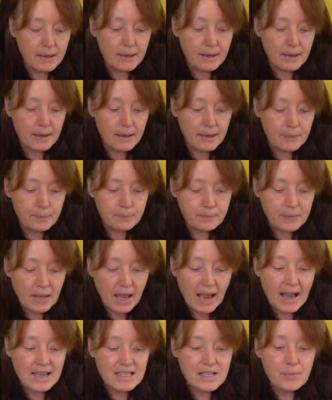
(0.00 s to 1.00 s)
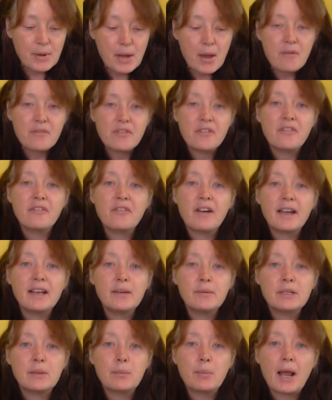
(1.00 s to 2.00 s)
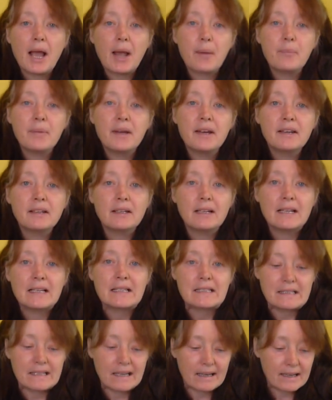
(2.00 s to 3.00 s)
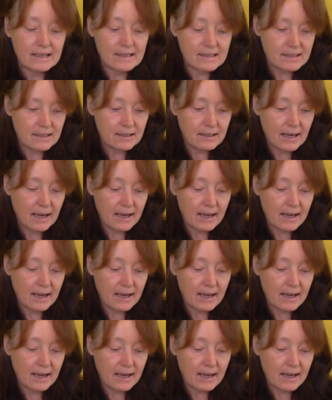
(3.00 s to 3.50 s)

I had a bit of a fight with a blackbird last night.